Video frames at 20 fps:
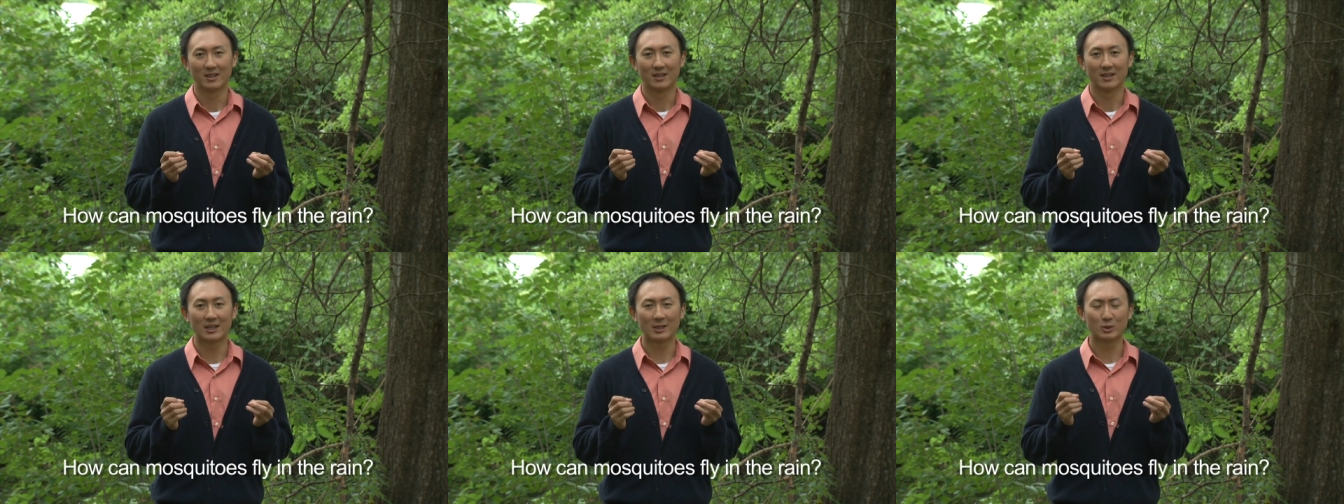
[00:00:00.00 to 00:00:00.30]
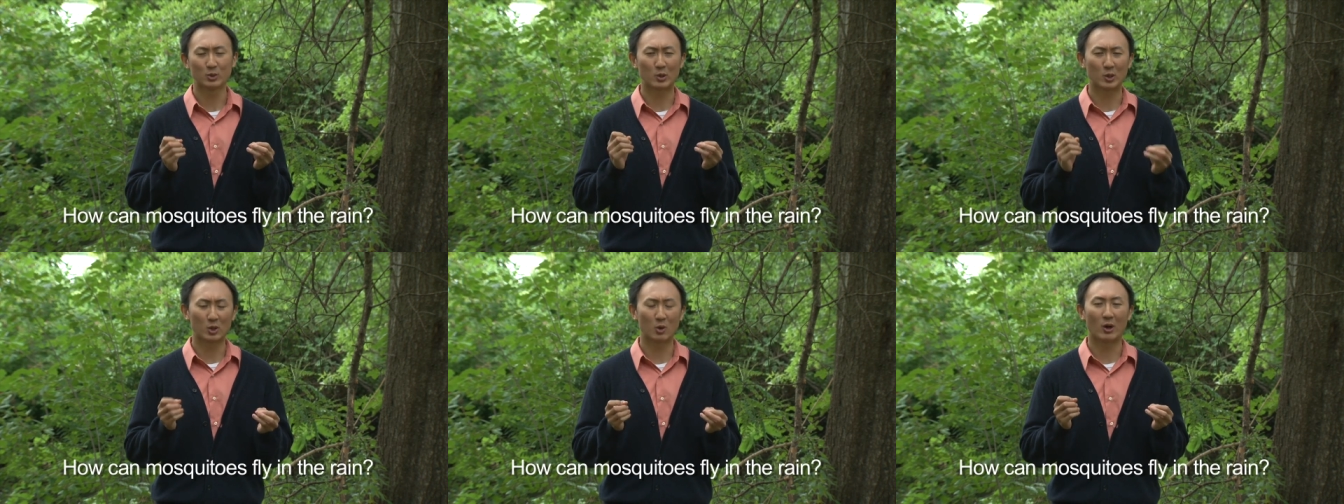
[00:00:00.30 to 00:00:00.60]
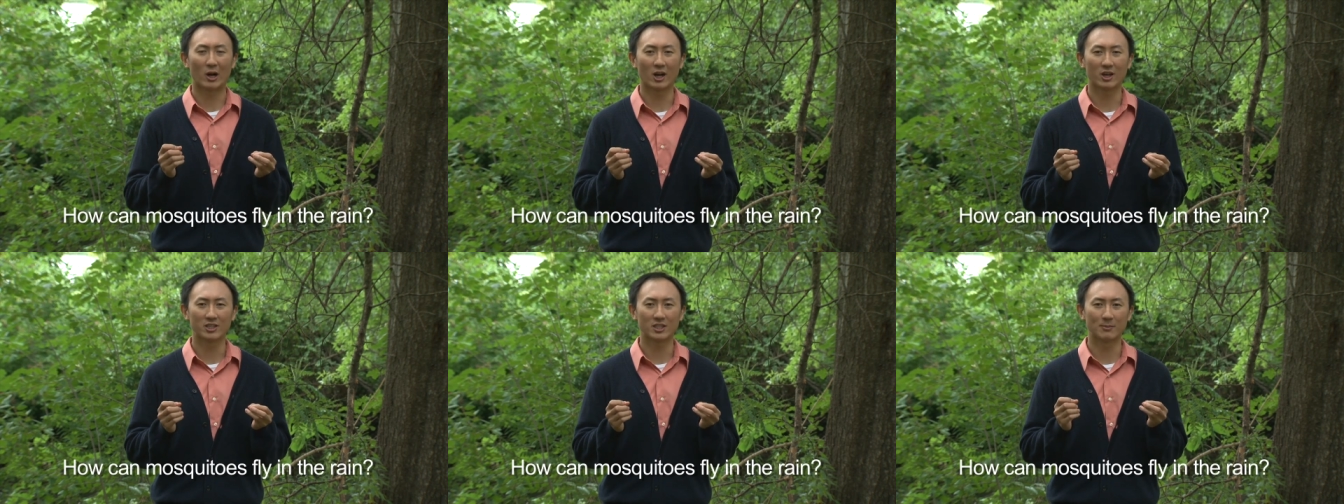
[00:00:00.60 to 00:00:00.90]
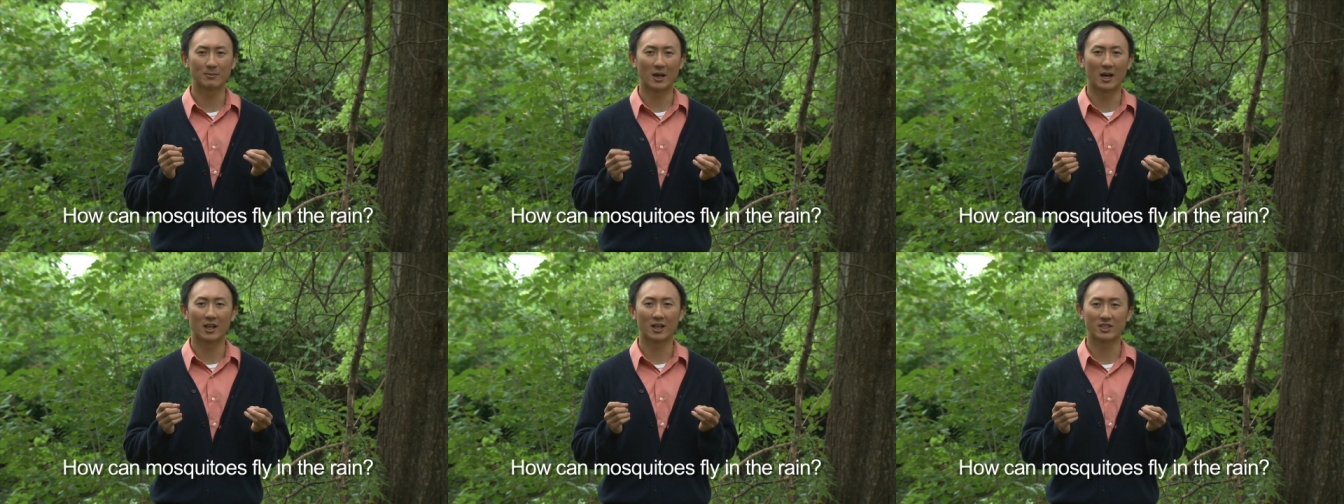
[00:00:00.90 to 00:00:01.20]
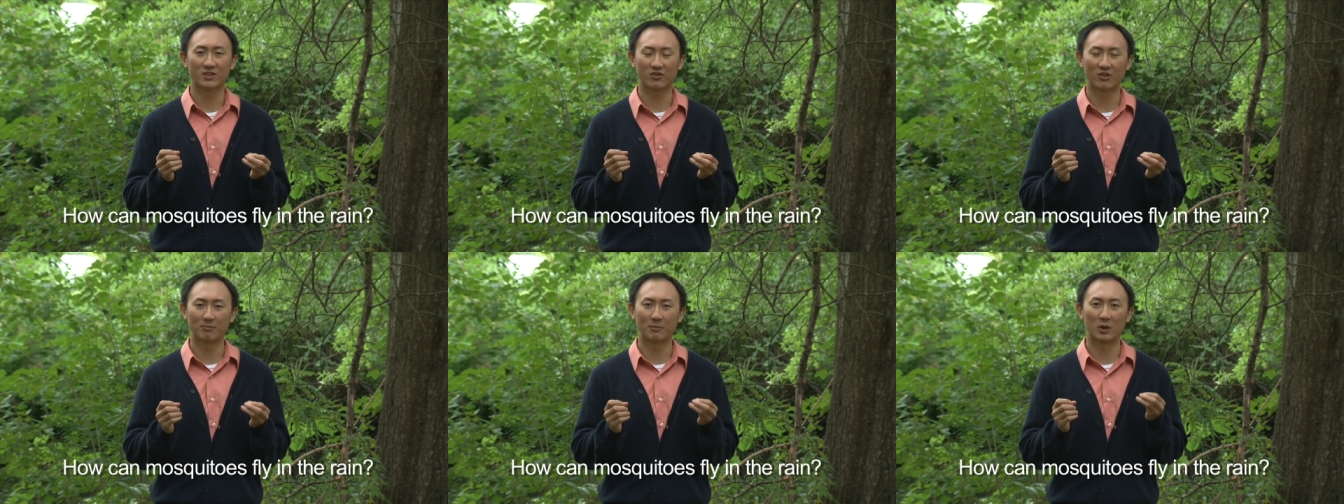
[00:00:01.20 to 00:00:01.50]
This will require some
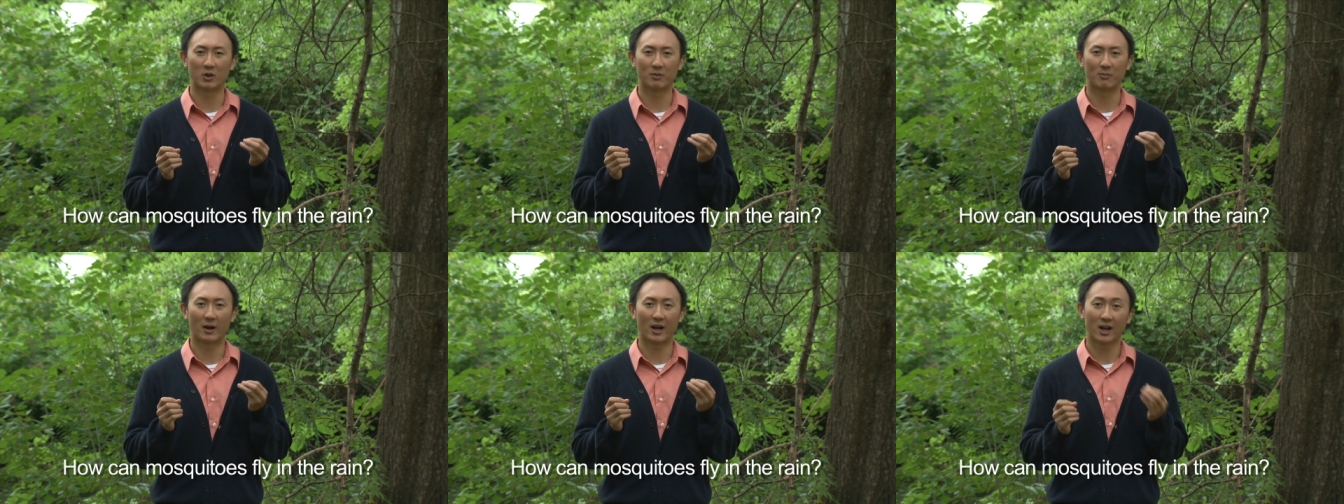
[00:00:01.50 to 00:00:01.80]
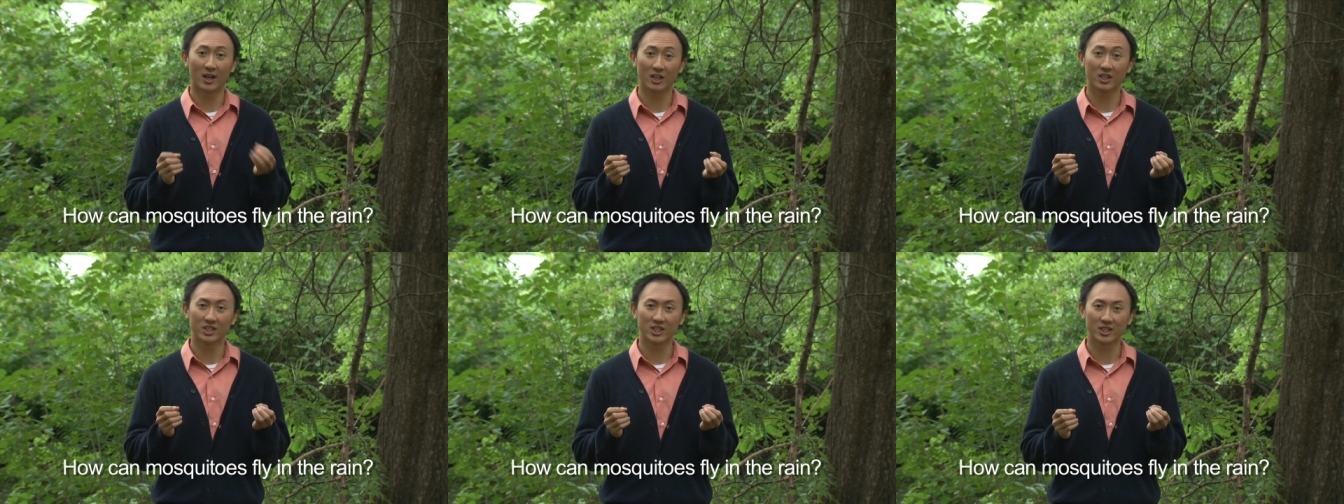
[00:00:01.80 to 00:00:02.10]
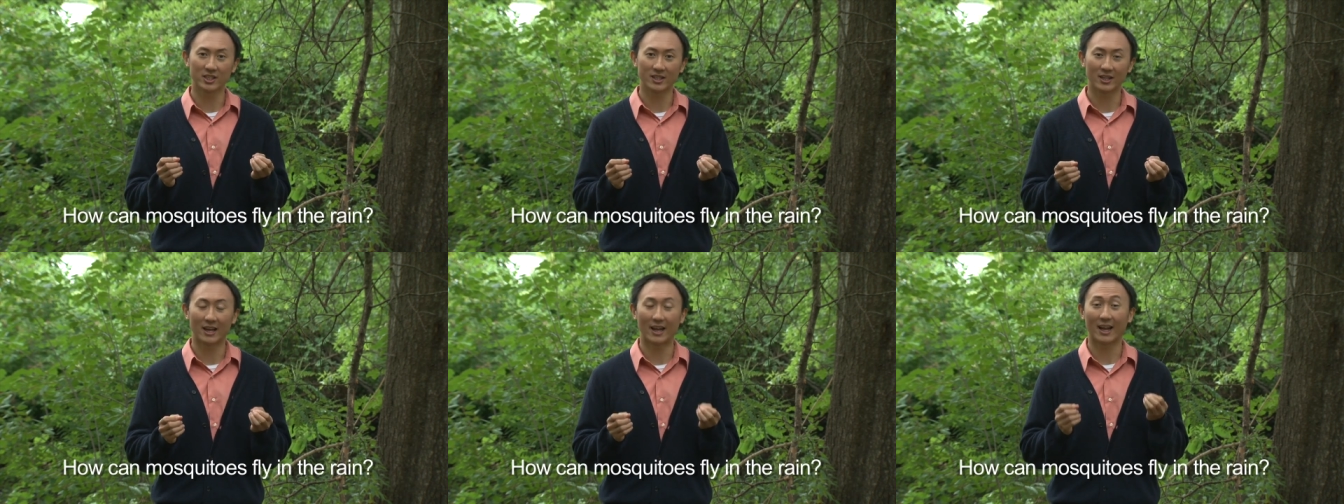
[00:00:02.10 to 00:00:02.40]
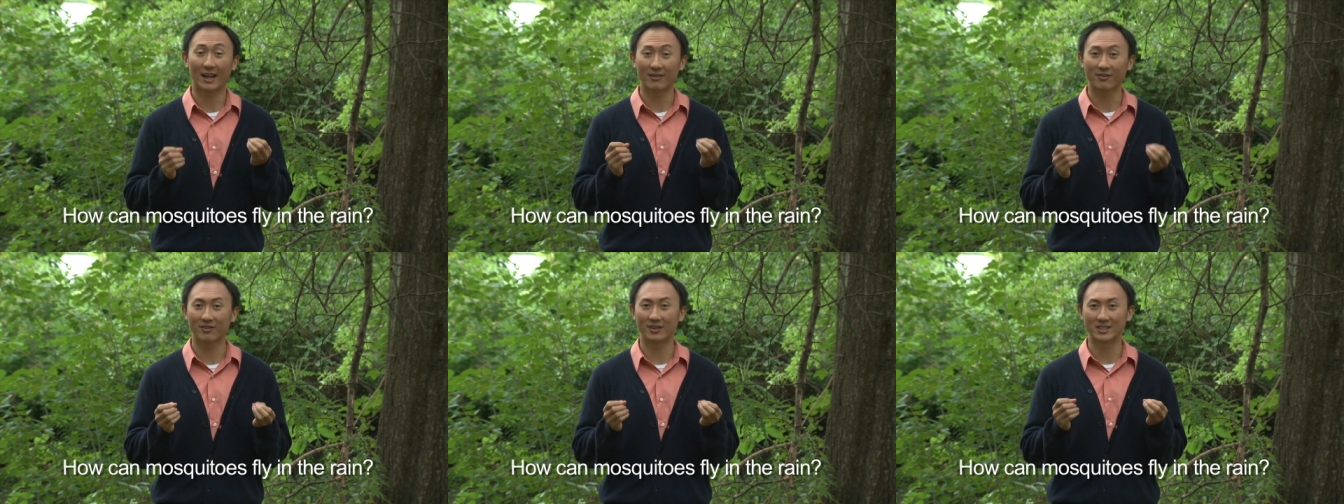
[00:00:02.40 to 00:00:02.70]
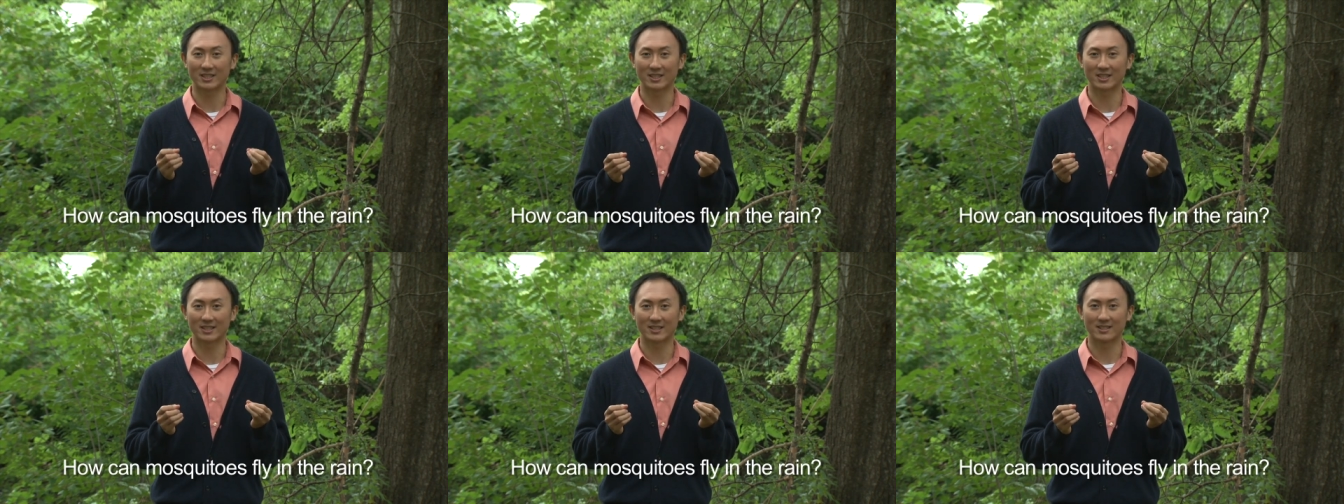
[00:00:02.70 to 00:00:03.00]
knowledge from both biology and
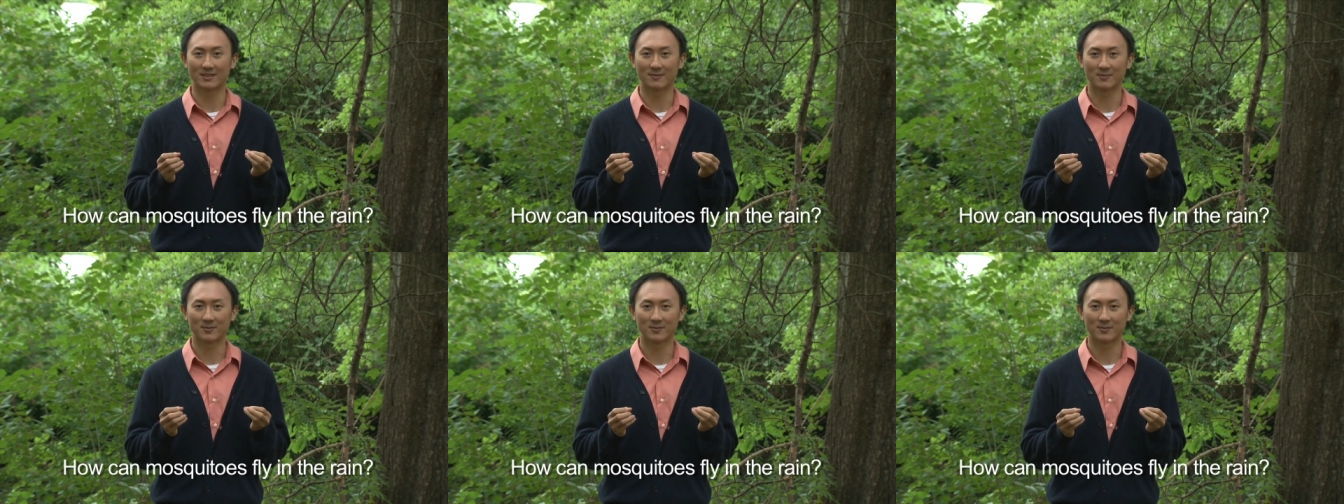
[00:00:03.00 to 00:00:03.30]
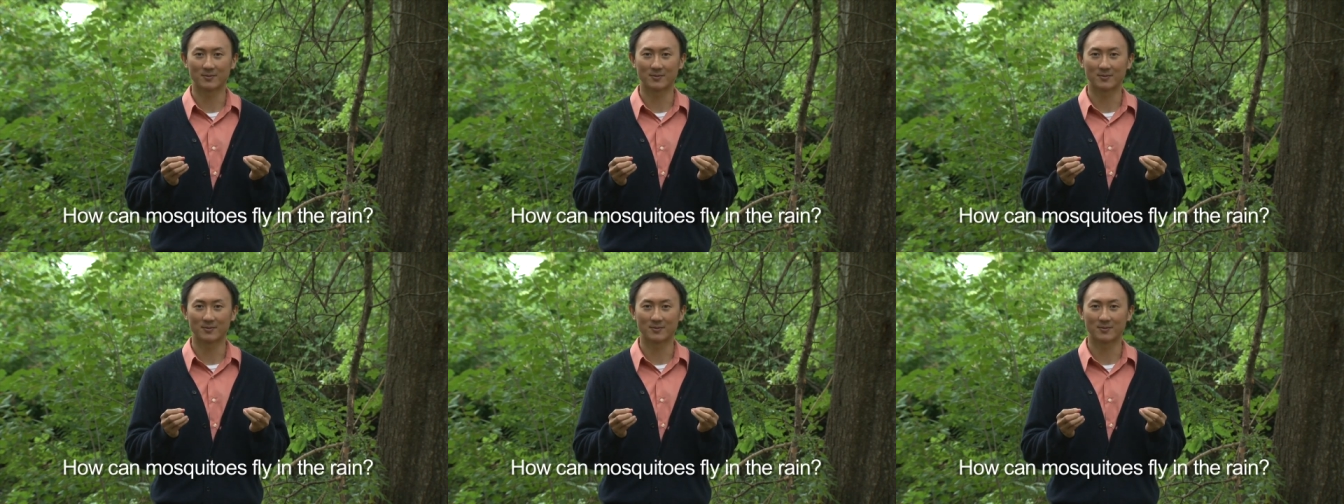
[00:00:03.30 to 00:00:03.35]
physics.